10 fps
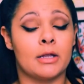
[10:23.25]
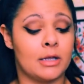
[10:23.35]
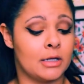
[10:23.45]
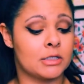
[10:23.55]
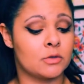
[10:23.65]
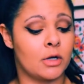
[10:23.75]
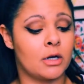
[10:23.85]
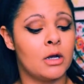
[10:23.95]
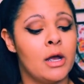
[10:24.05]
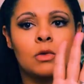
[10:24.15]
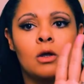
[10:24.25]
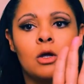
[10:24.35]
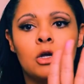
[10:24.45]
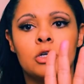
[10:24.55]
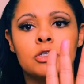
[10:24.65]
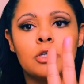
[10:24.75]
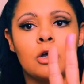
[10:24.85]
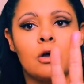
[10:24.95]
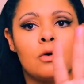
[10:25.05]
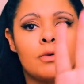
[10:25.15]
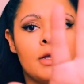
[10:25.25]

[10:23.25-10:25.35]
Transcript: than this one. So